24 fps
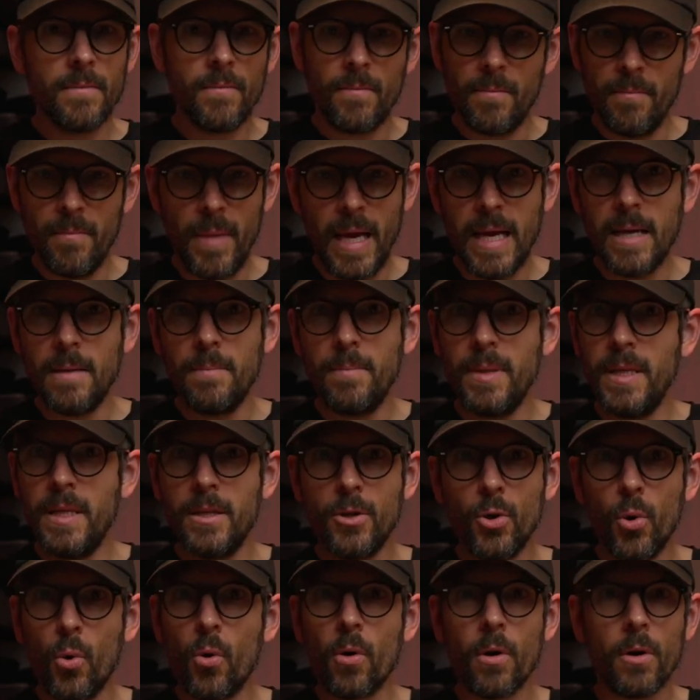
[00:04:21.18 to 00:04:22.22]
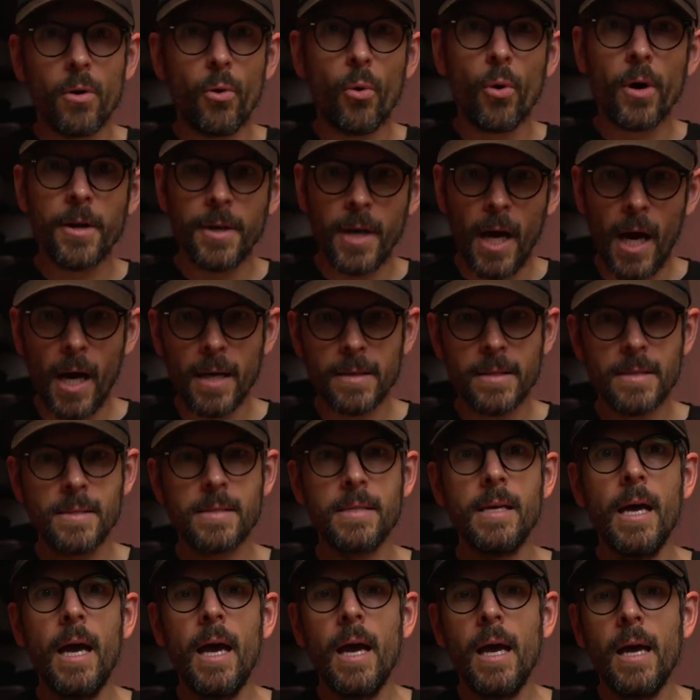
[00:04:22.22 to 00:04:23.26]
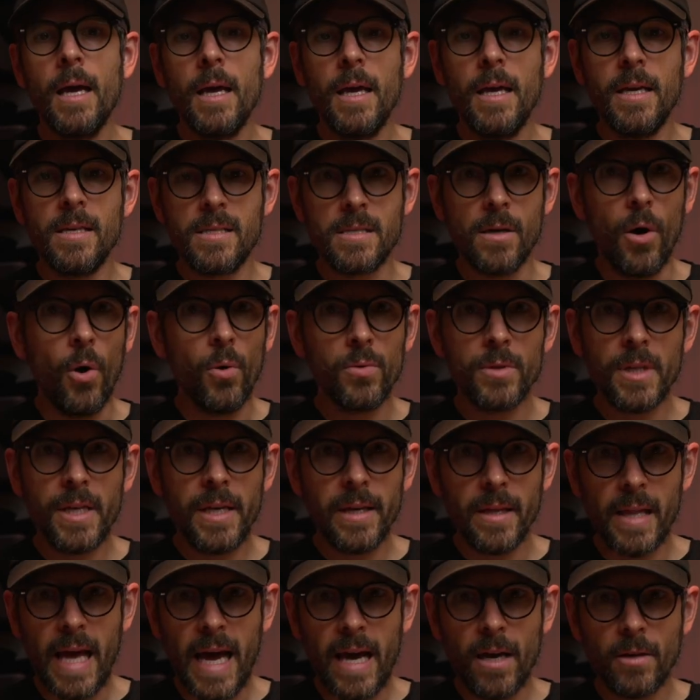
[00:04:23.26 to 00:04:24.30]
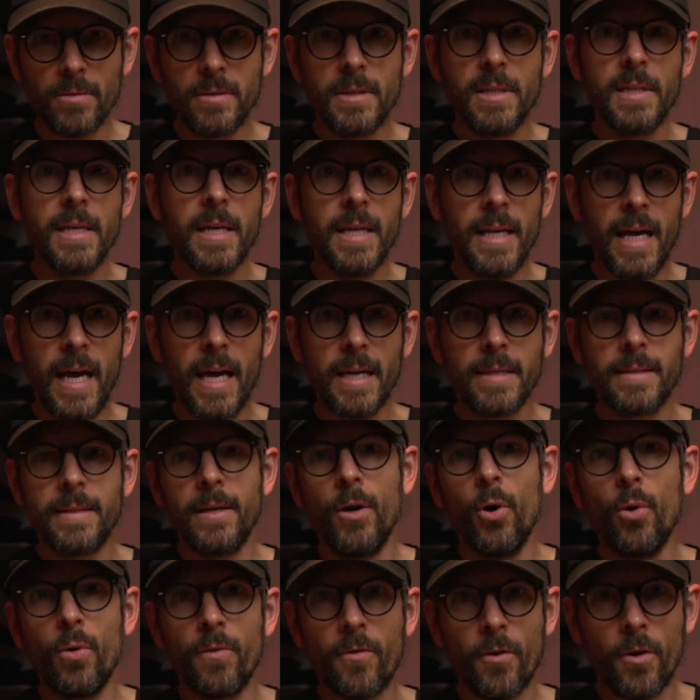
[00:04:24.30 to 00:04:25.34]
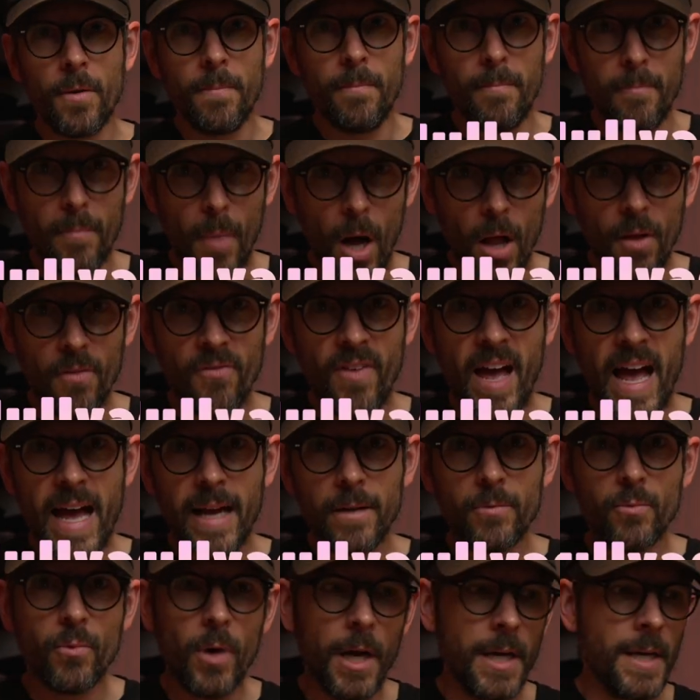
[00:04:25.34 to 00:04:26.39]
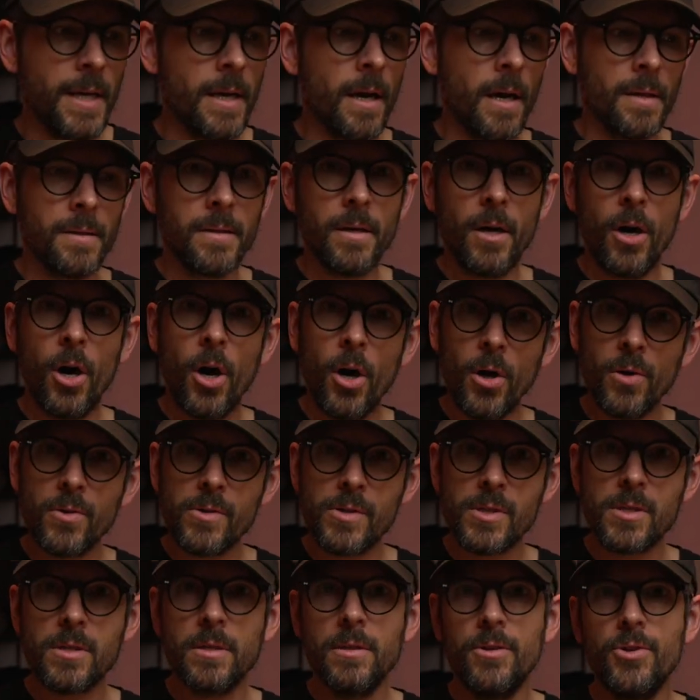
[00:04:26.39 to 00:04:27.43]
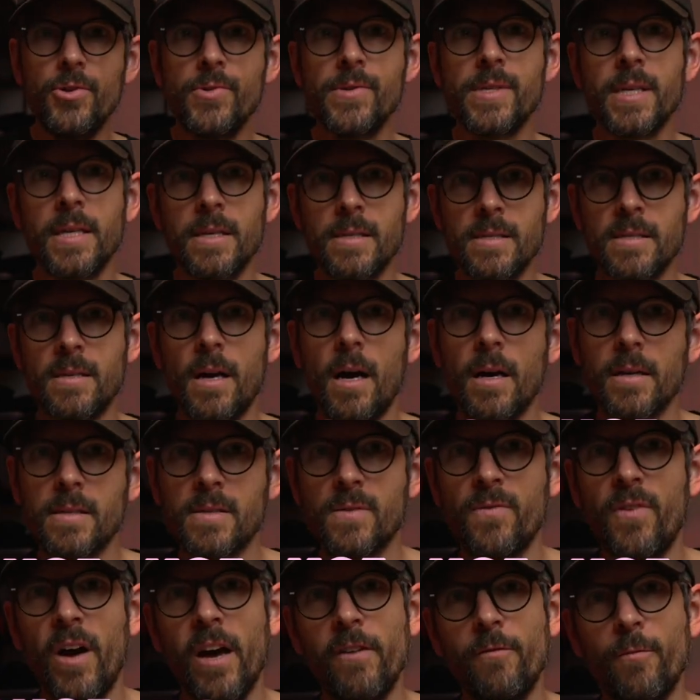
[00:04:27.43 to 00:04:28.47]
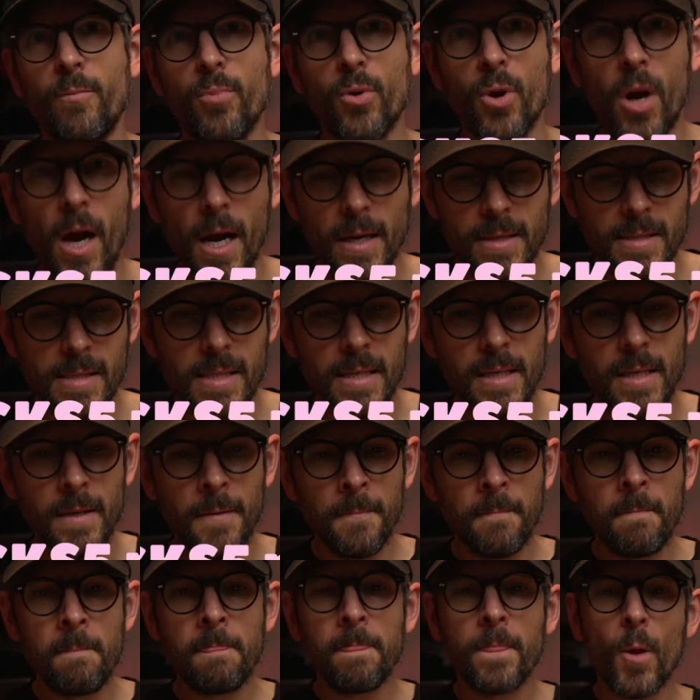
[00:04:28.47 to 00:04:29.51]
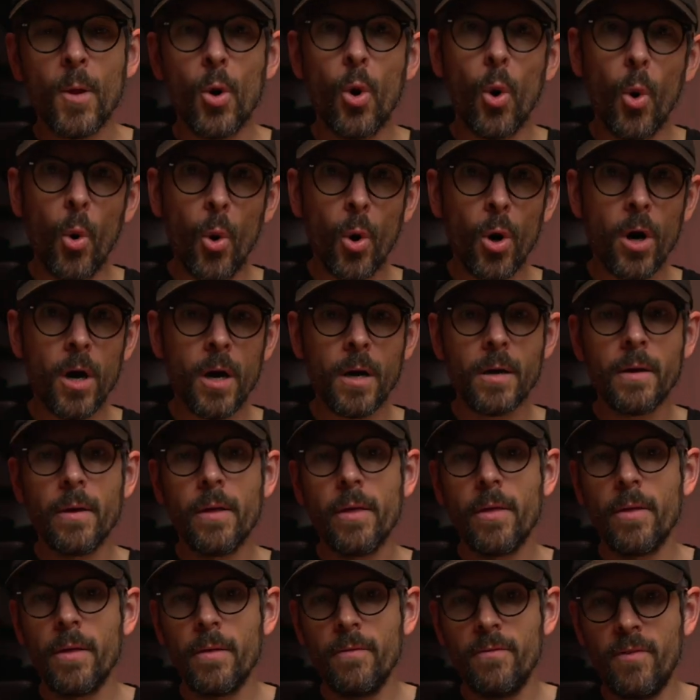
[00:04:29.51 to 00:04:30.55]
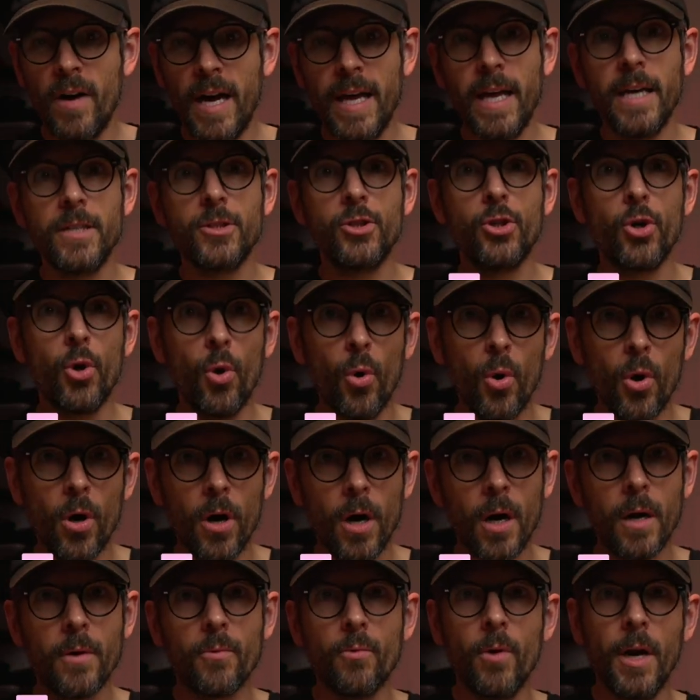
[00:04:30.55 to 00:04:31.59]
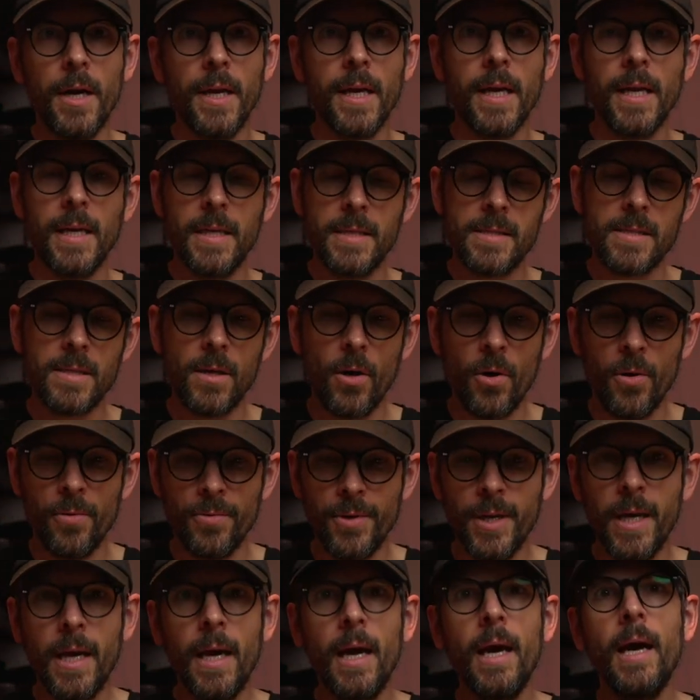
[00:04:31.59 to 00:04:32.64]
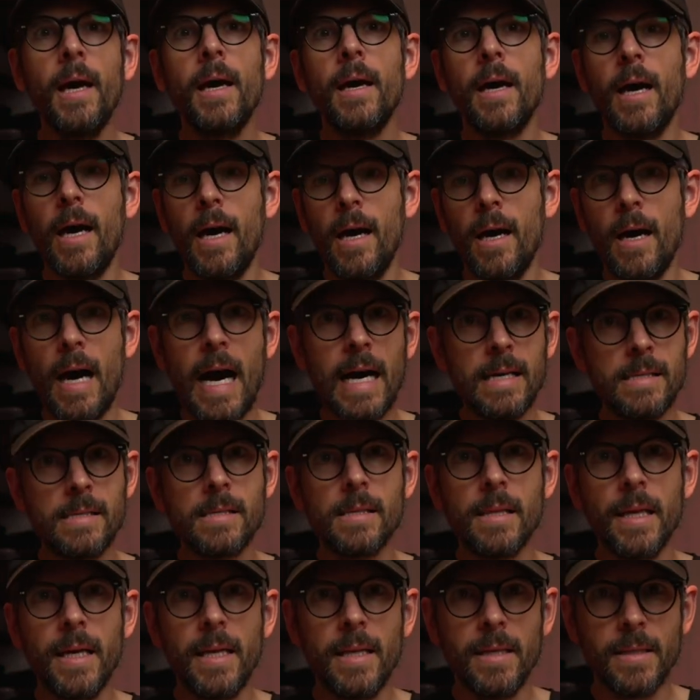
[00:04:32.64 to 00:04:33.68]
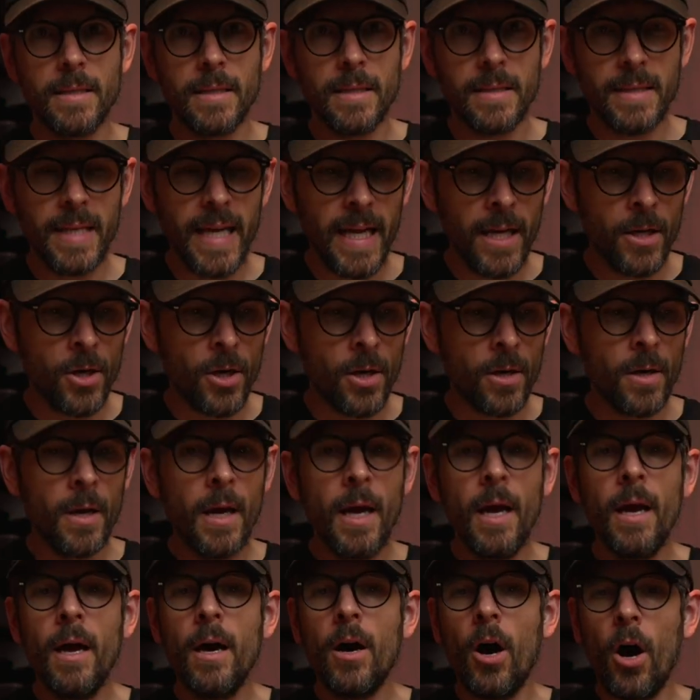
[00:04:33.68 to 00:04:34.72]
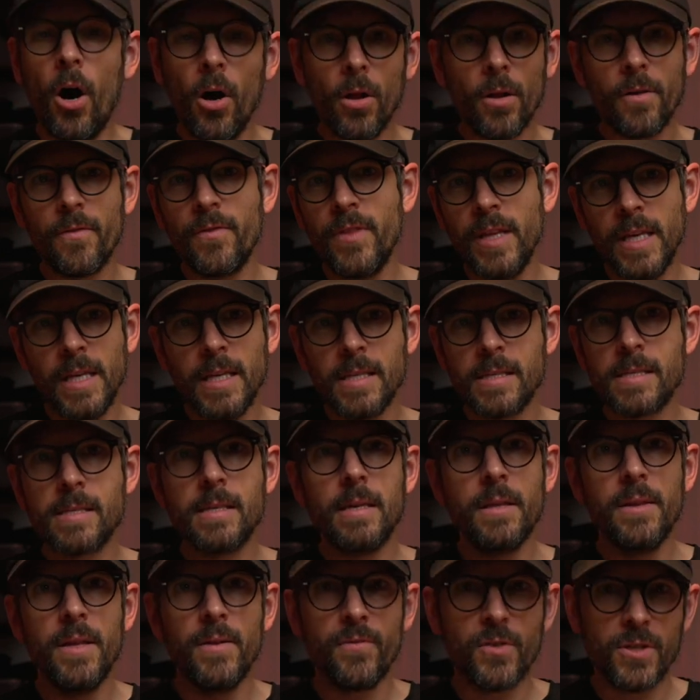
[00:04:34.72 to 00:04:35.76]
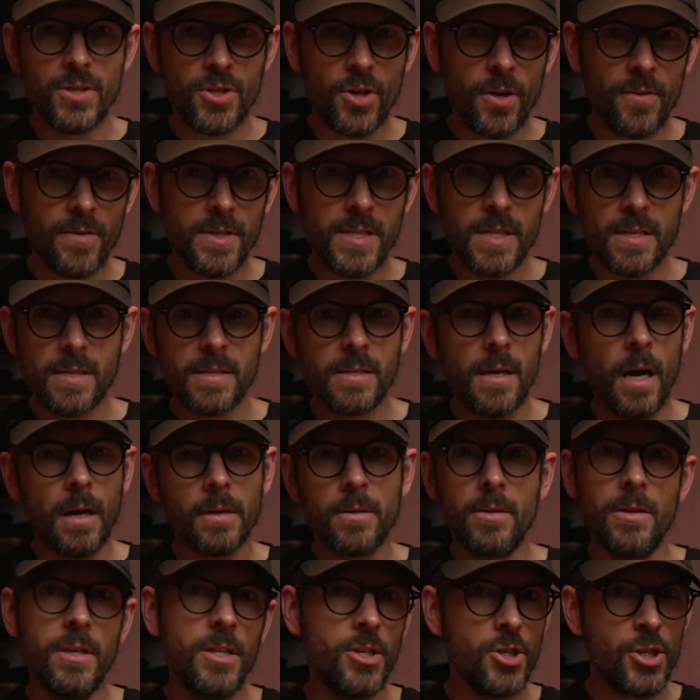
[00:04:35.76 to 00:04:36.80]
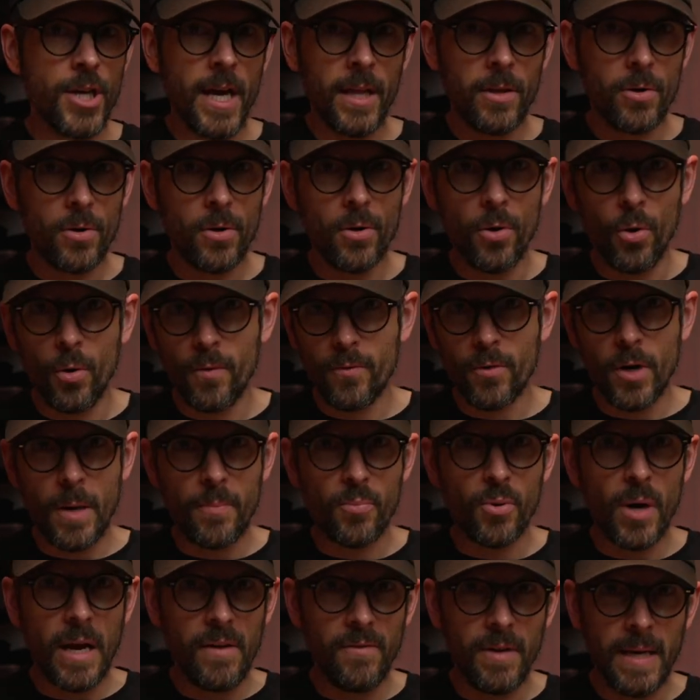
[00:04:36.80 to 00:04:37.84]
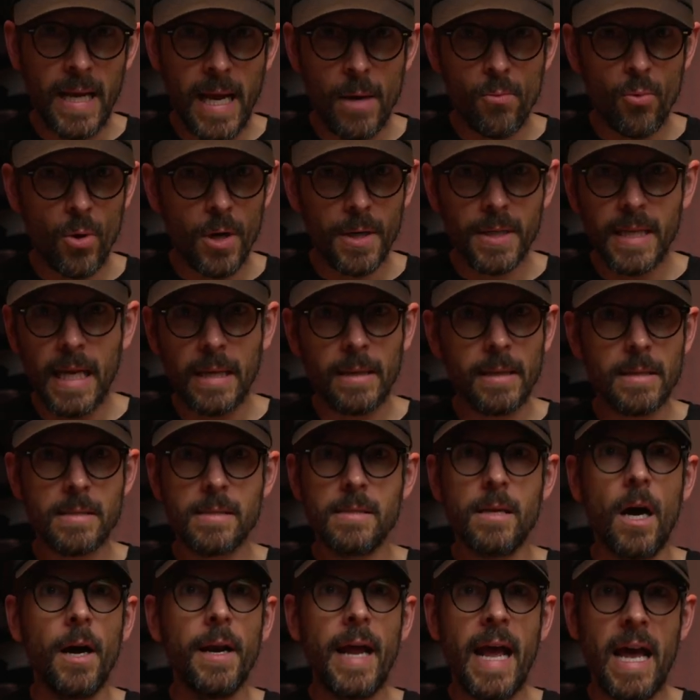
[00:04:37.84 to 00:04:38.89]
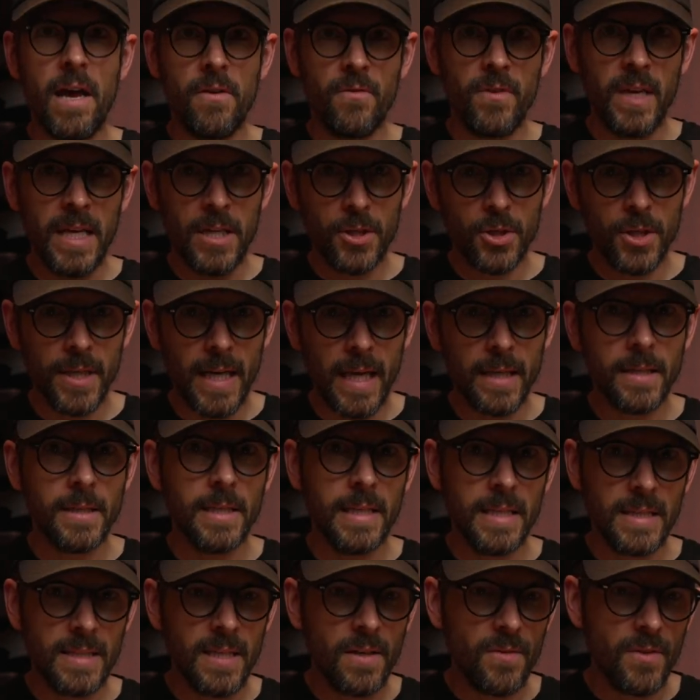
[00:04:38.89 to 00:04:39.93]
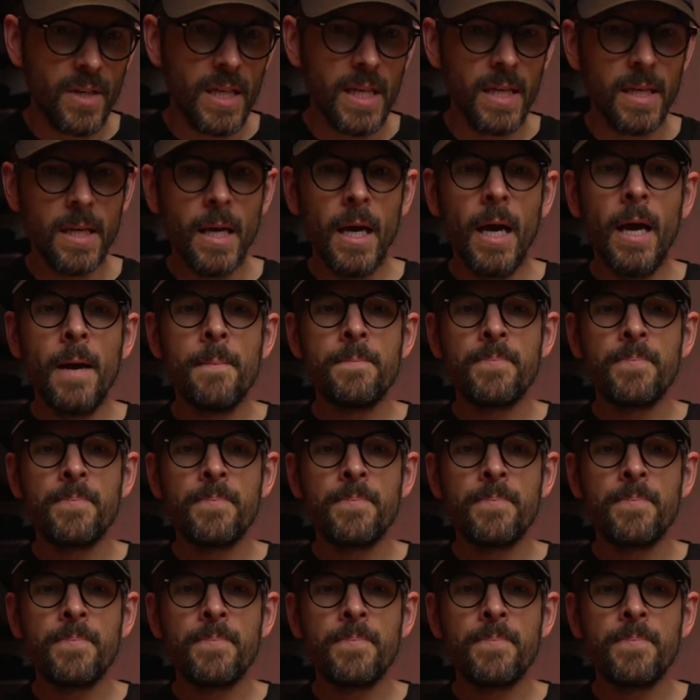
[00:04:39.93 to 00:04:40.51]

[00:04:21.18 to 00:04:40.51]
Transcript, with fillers: made be core or knots, is only allowed to connect over Mullvad running on the host using a SOCKS5 proxy or via Tor running in its own uh, isolated container. All of these different services talk to each other over a private network that does not have internet connectivity.